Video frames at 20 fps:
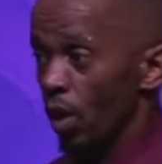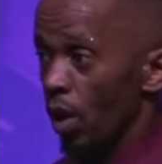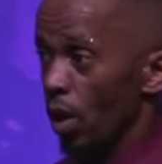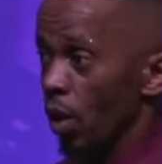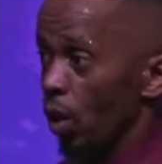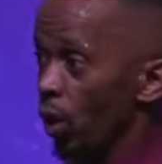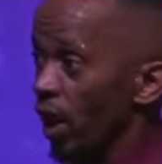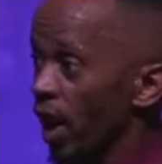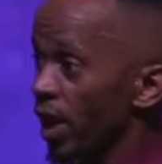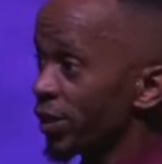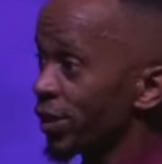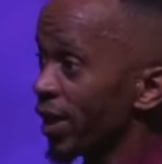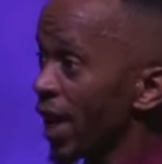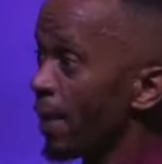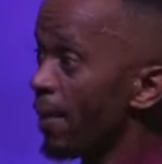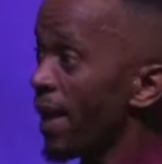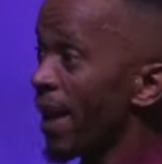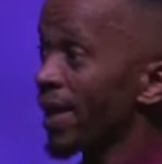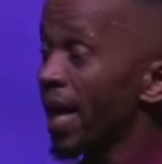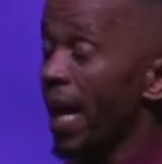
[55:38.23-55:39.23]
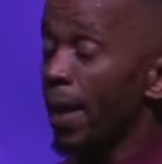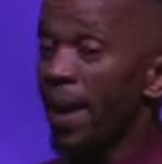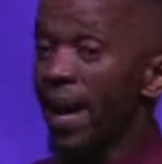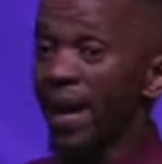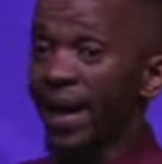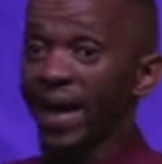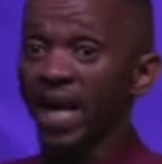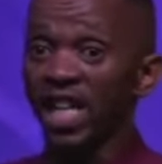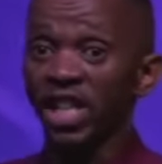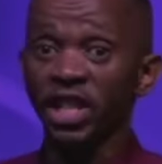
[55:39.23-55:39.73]
Kuyenzeka abanye
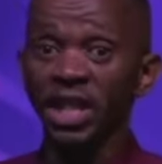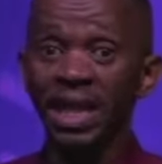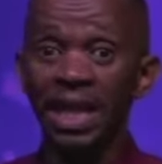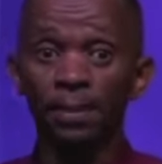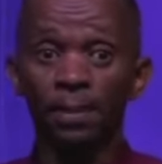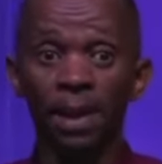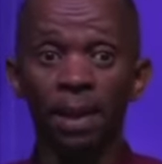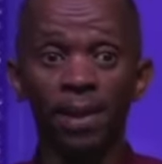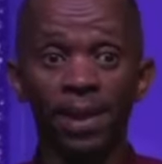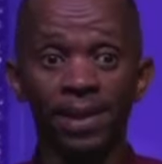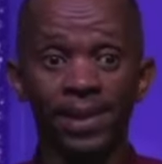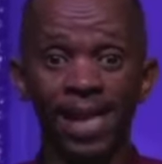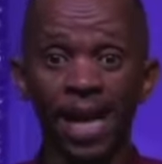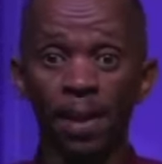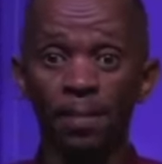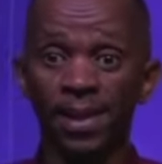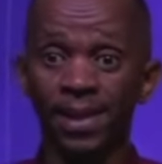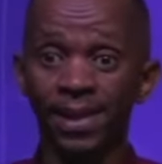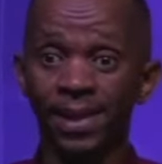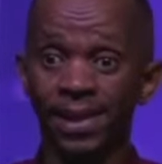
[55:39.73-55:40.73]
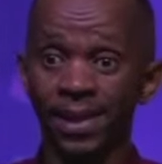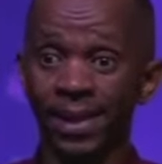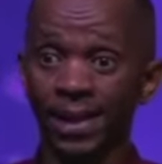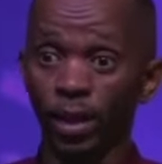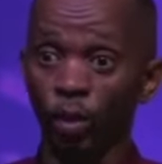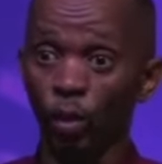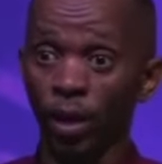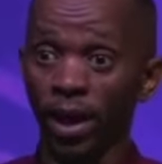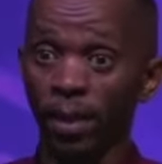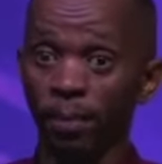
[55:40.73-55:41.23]
bagijime
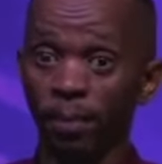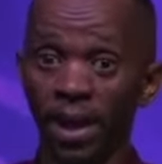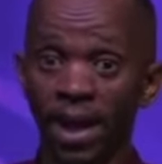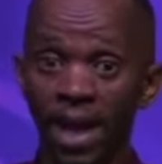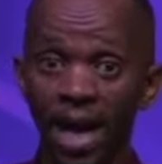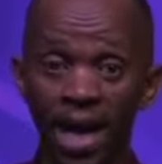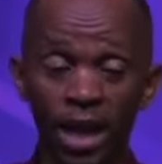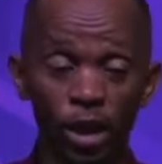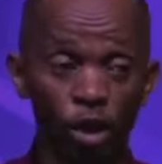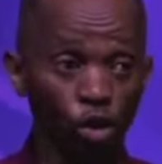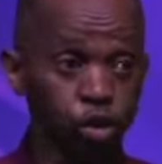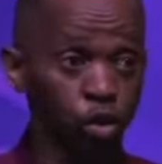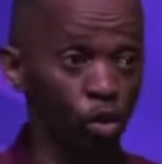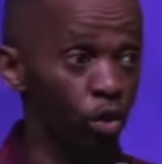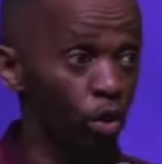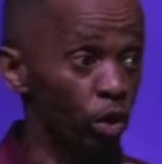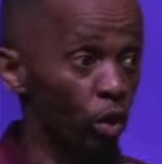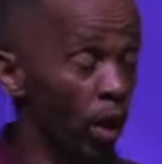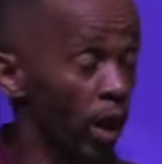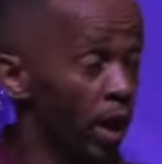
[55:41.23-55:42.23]
besabiziwe bengakathunywa.